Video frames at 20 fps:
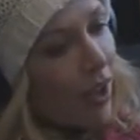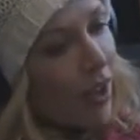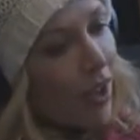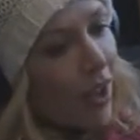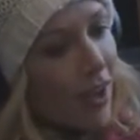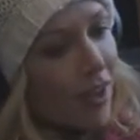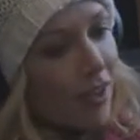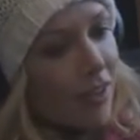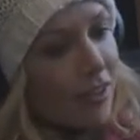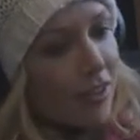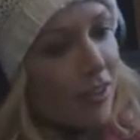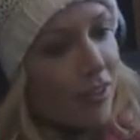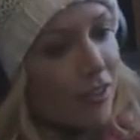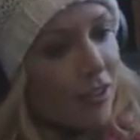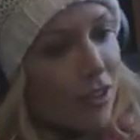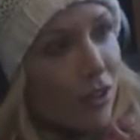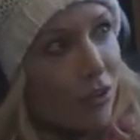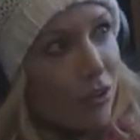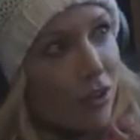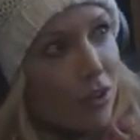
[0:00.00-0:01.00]
And
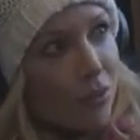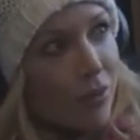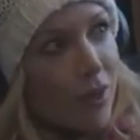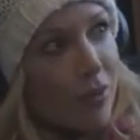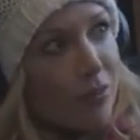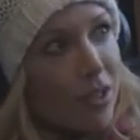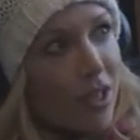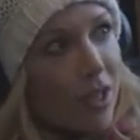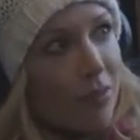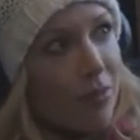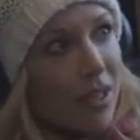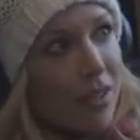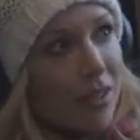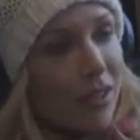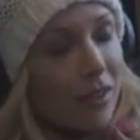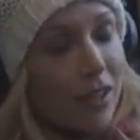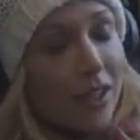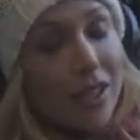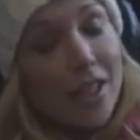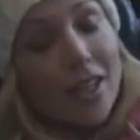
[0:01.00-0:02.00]
so this website
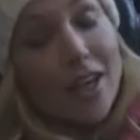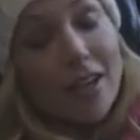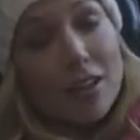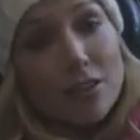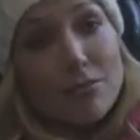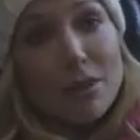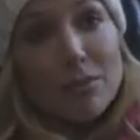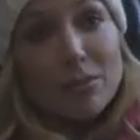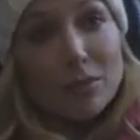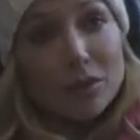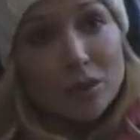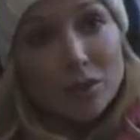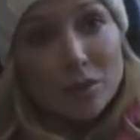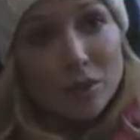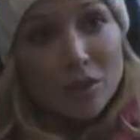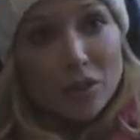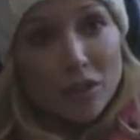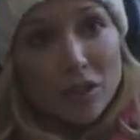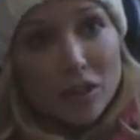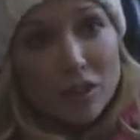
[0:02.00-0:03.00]
basically connects people who
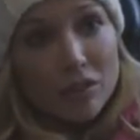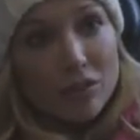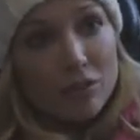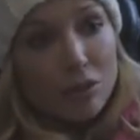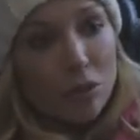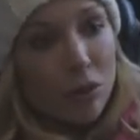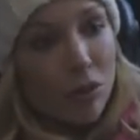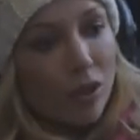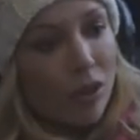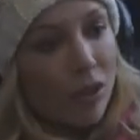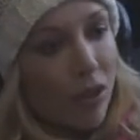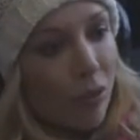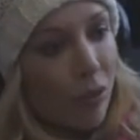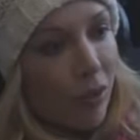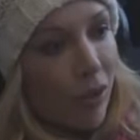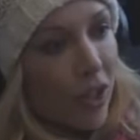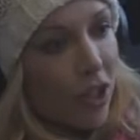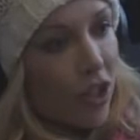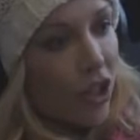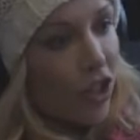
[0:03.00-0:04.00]
are looking for a
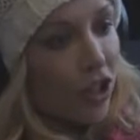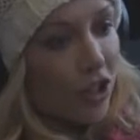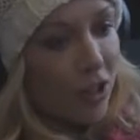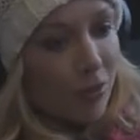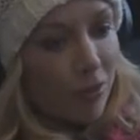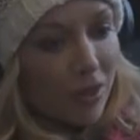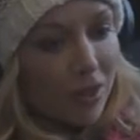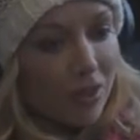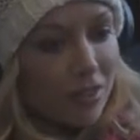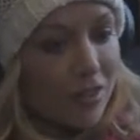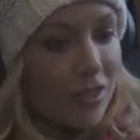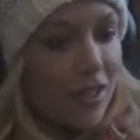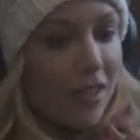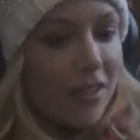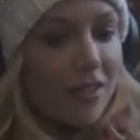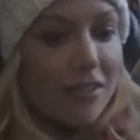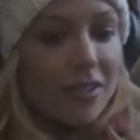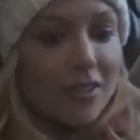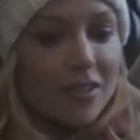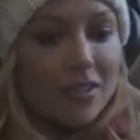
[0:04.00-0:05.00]
relationship that
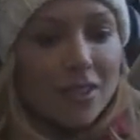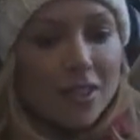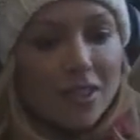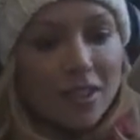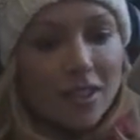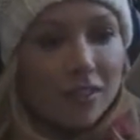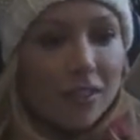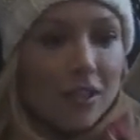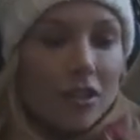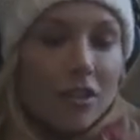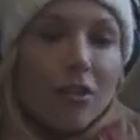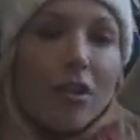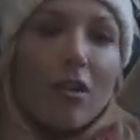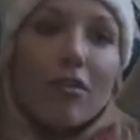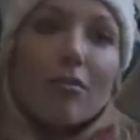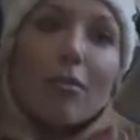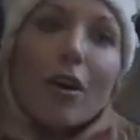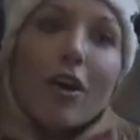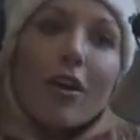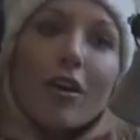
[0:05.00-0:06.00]
says, let's go
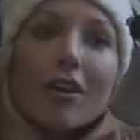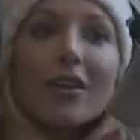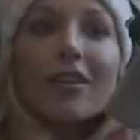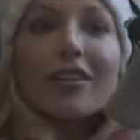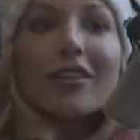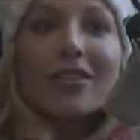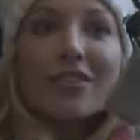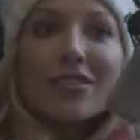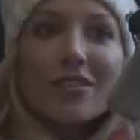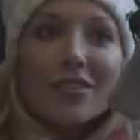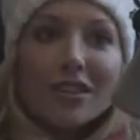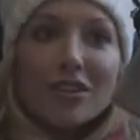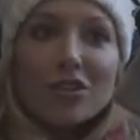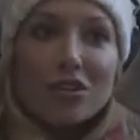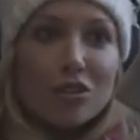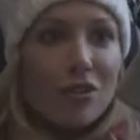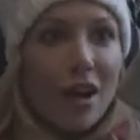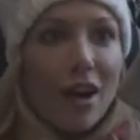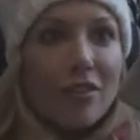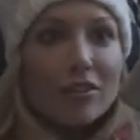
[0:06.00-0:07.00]
out and party, let's
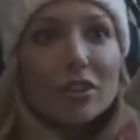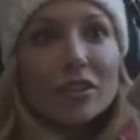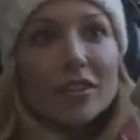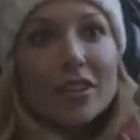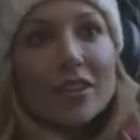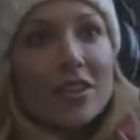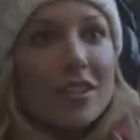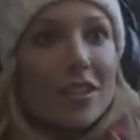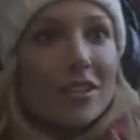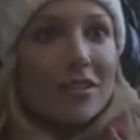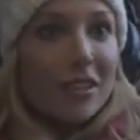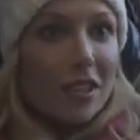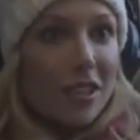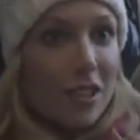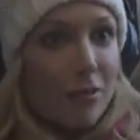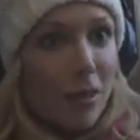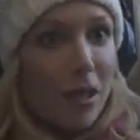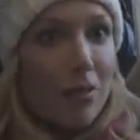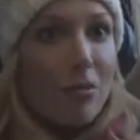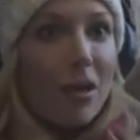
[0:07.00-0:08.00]
travel, let's
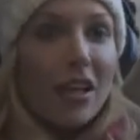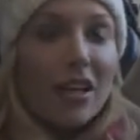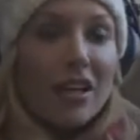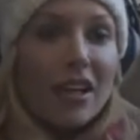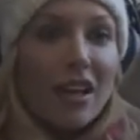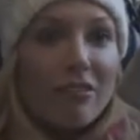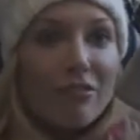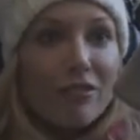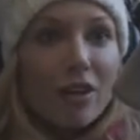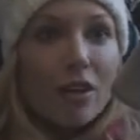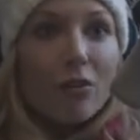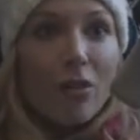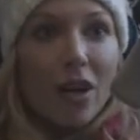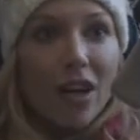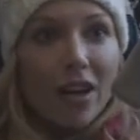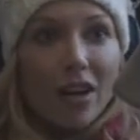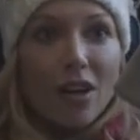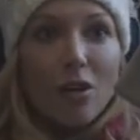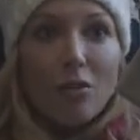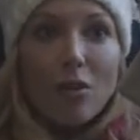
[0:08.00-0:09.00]
spend money and have fun
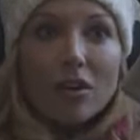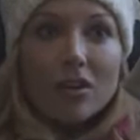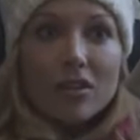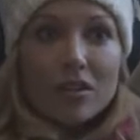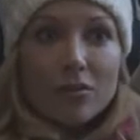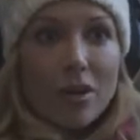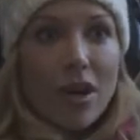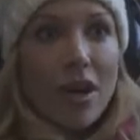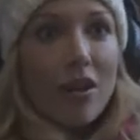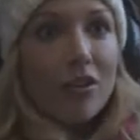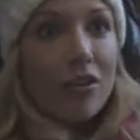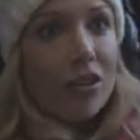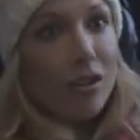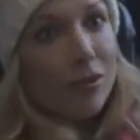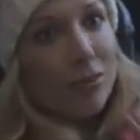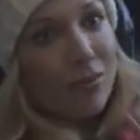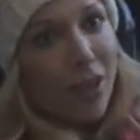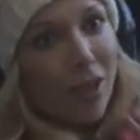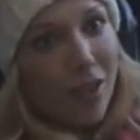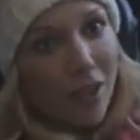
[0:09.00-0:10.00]
right now while it's around.
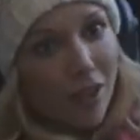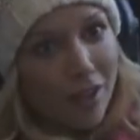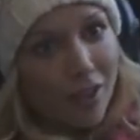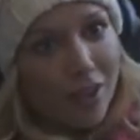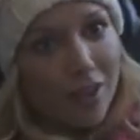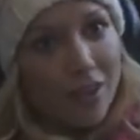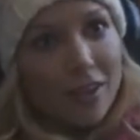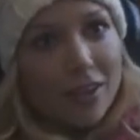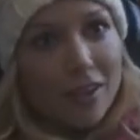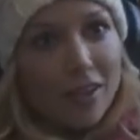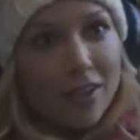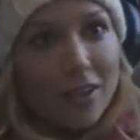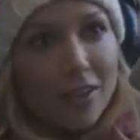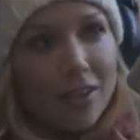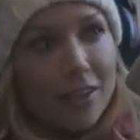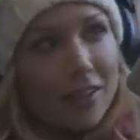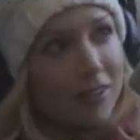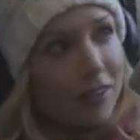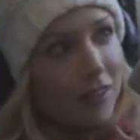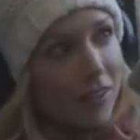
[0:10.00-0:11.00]
And
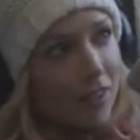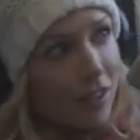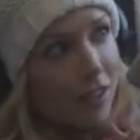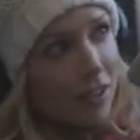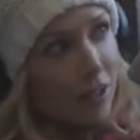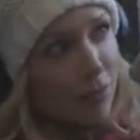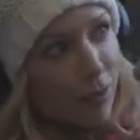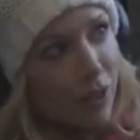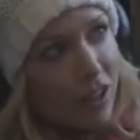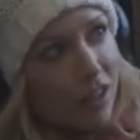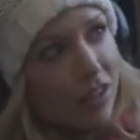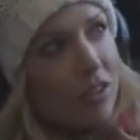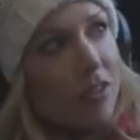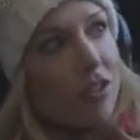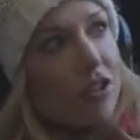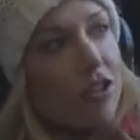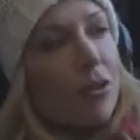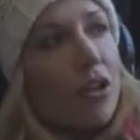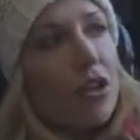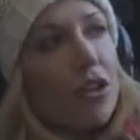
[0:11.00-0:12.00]
it's a pretty good
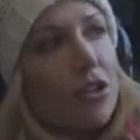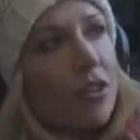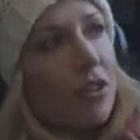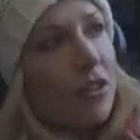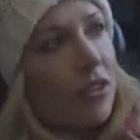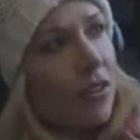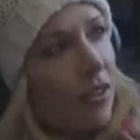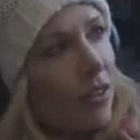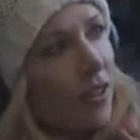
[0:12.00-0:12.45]
situation.